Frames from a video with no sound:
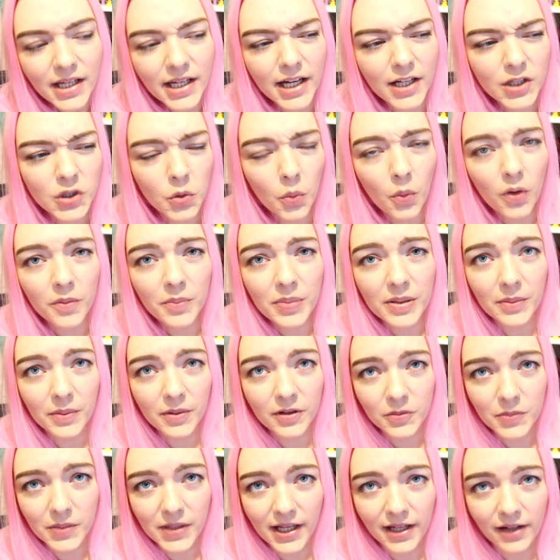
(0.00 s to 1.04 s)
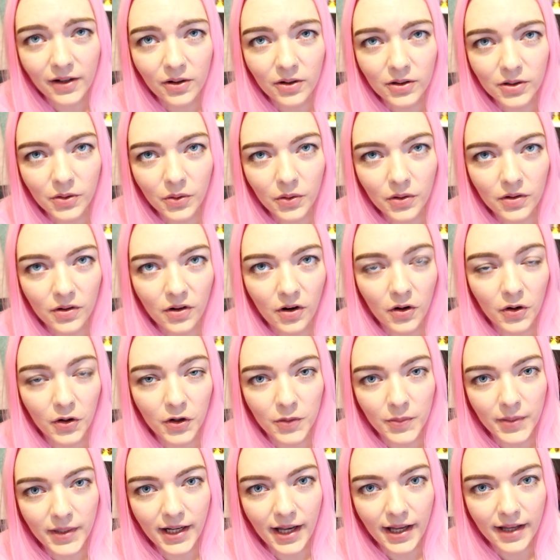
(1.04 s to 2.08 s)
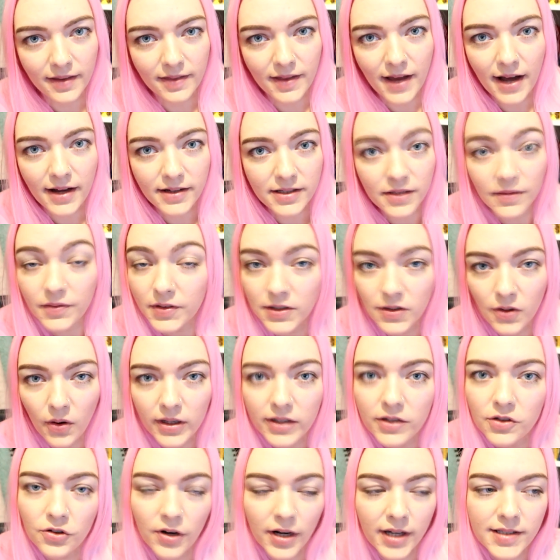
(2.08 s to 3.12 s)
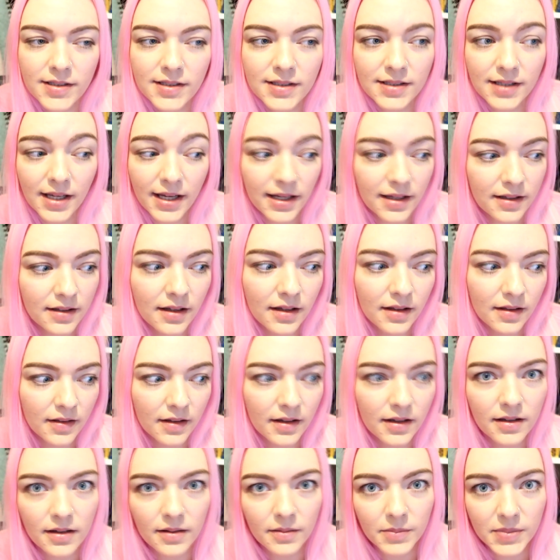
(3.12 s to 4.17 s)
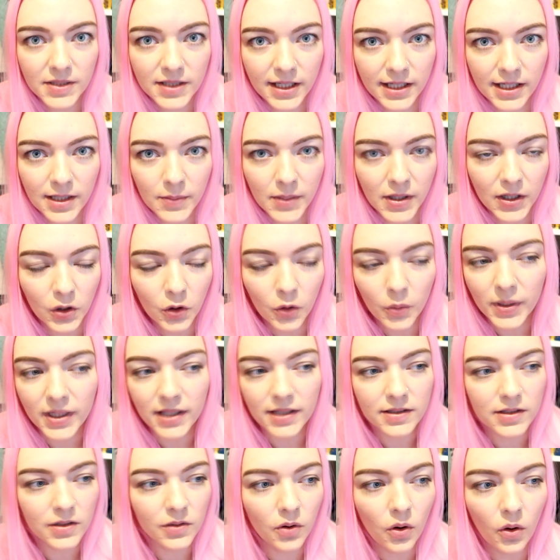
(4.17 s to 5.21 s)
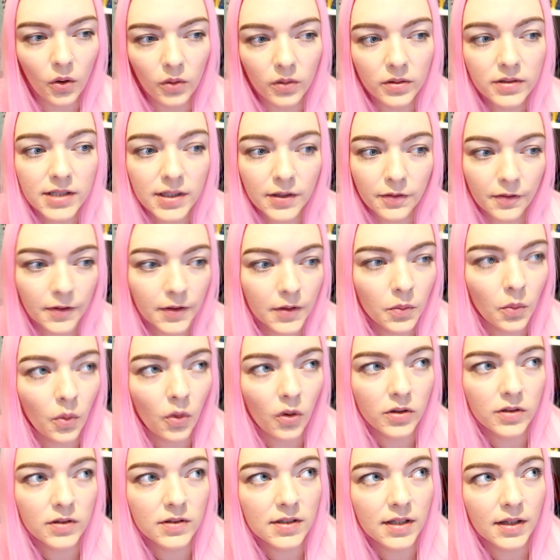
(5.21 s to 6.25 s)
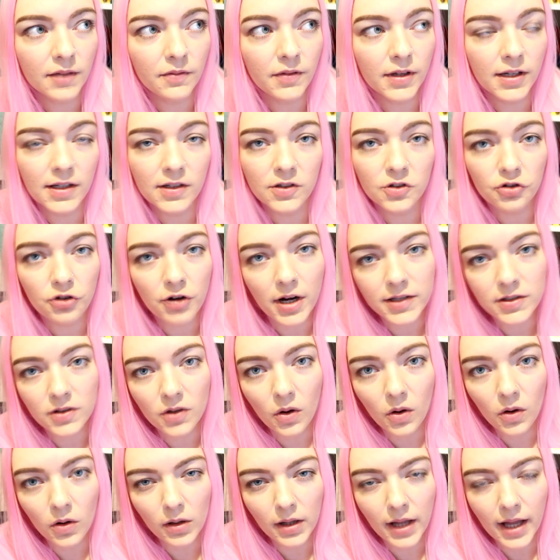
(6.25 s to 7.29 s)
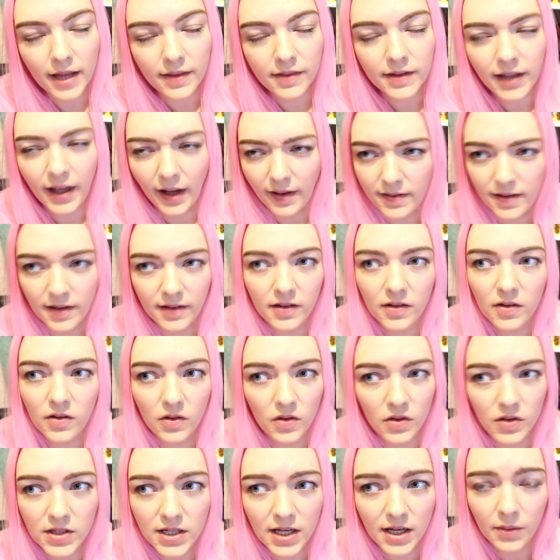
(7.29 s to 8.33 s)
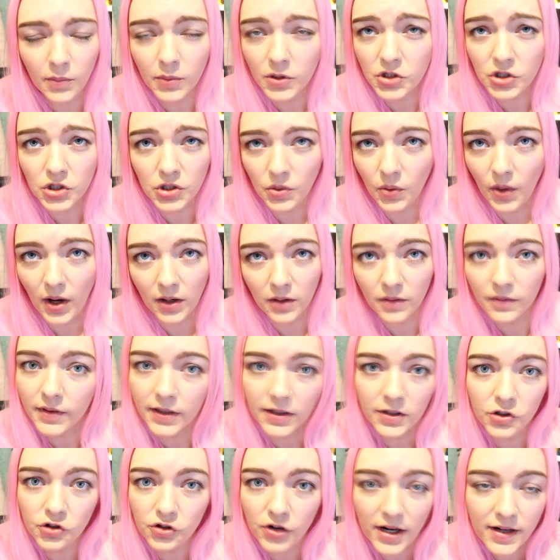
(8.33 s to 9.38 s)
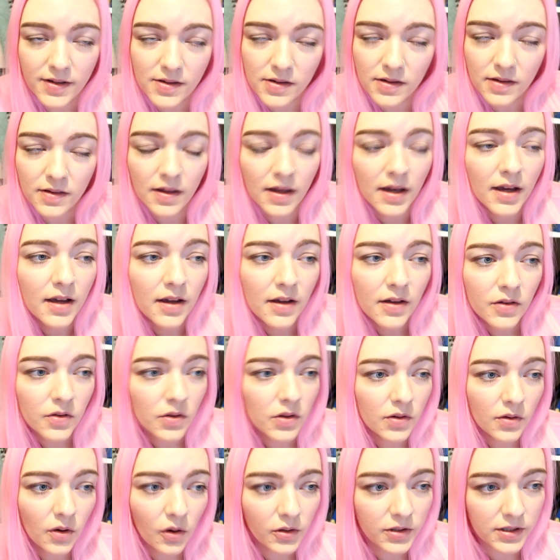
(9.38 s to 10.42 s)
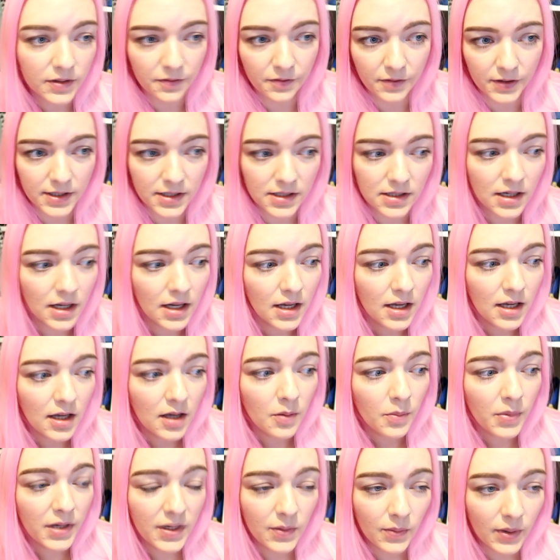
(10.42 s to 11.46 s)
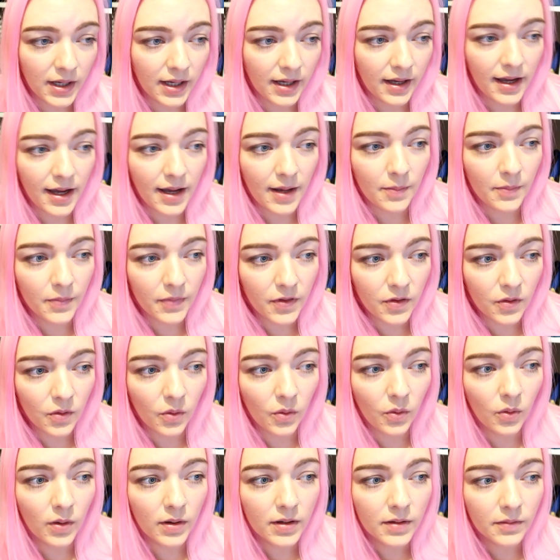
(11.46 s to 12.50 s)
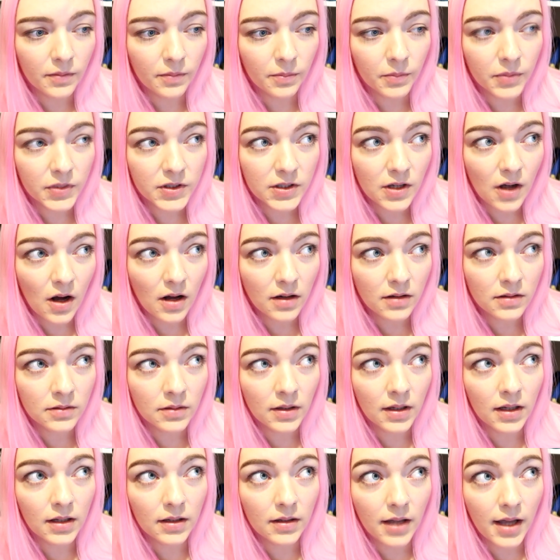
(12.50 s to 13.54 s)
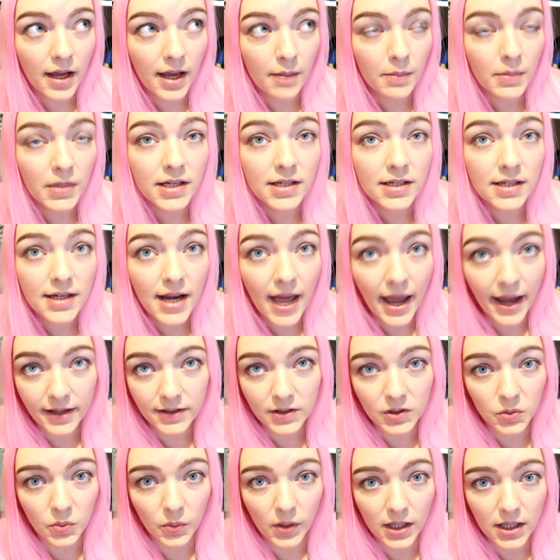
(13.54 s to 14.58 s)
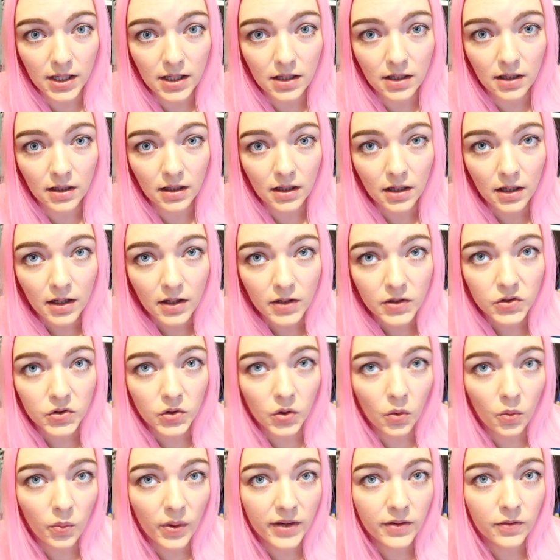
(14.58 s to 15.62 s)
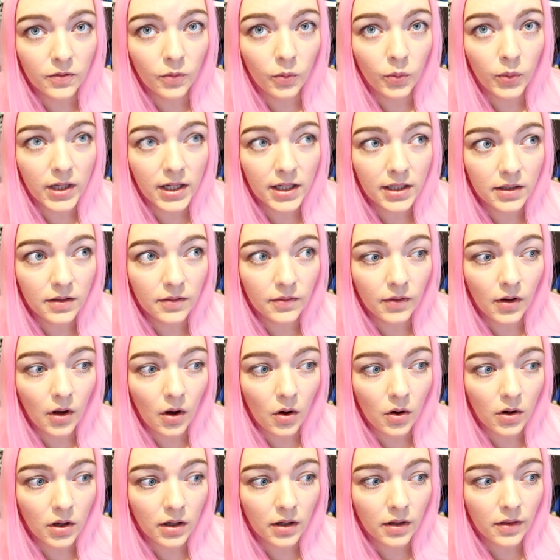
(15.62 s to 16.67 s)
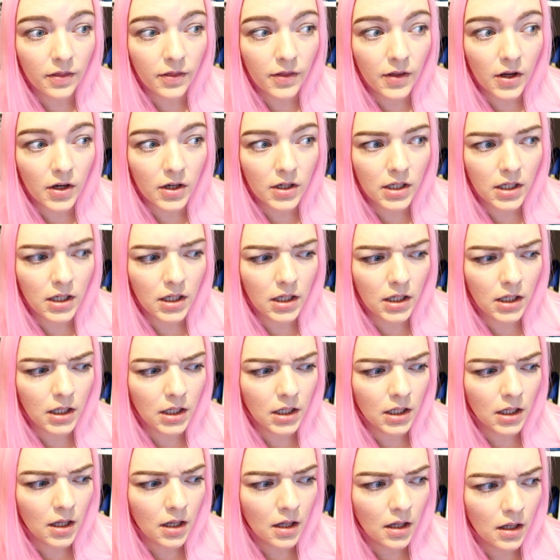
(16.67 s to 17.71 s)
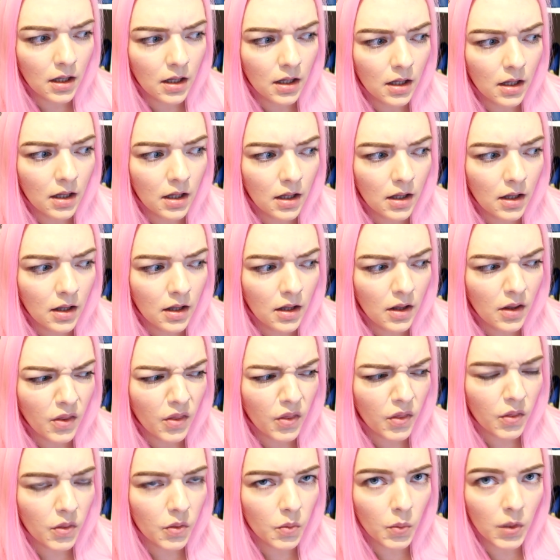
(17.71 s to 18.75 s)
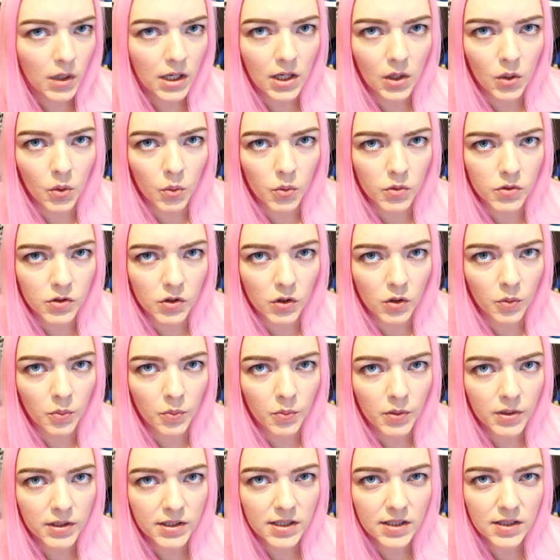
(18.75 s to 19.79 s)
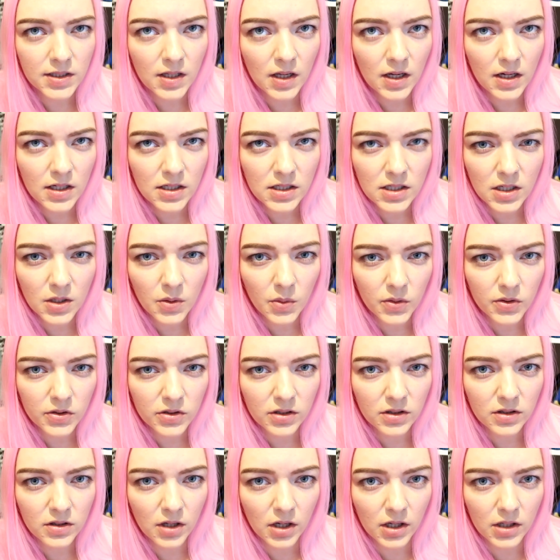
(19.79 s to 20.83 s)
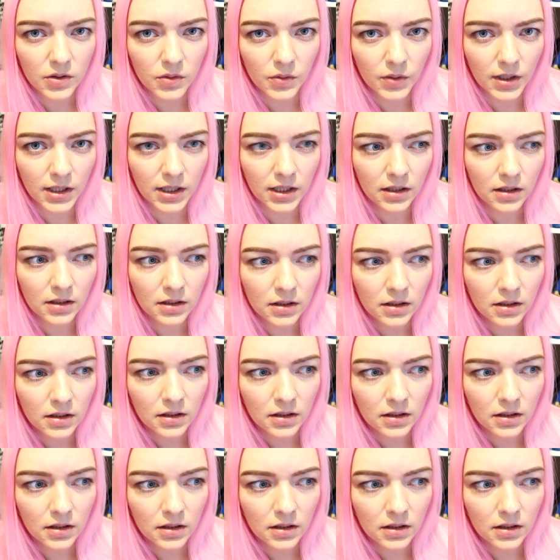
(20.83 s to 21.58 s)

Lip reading: I don't want people to be like, oh no, they're all going to be like that. If you're not interested in the Skinny Mint gummies, they're all different ones. A vintage dress haul. I think I said this the other day, which you know I love vintage dresses. So they're all different. But anyway, so starting next week. So when weekly vlog 33 goes up. Is this 32 or is it 33?